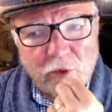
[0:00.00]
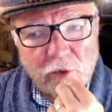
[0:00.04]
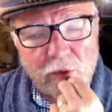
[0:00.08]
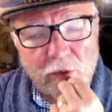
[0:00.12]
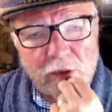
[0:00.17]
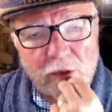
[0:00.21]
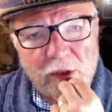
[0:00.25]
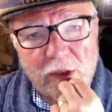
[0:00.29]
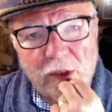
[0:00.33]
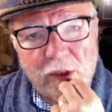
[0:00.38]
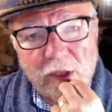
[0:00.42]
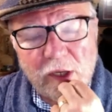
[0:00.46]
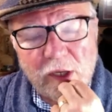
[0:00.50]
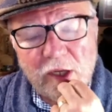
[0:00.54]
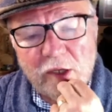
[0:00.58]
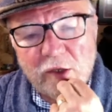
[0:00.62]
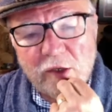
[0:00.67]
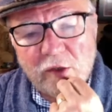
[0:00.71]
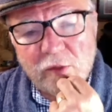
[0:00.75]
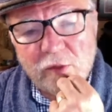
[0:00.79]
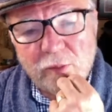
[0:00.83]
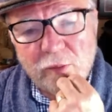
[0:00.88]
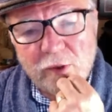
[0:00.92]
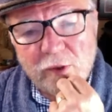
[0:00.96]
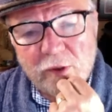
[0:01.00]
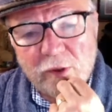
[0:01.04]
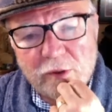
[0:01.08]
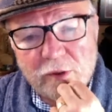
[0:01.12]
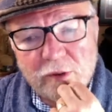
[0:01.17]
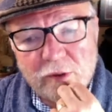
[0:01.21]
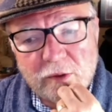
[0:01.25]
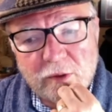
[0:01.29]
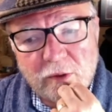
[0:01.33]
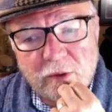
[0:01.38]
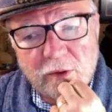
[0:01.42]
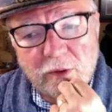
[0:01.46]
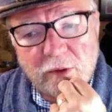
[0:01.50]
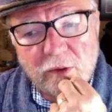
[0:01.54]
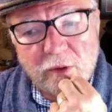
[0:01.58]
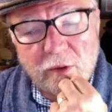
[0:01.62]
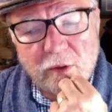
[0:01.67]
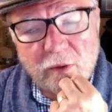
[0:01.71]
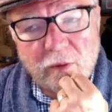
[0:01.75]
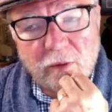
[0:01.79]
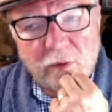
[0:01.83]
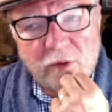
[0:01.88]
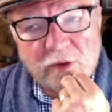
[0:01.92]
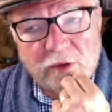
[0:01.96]
when H. Moser
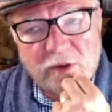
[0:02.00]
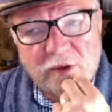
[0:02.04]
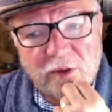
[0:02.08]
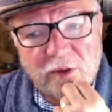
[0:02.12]
was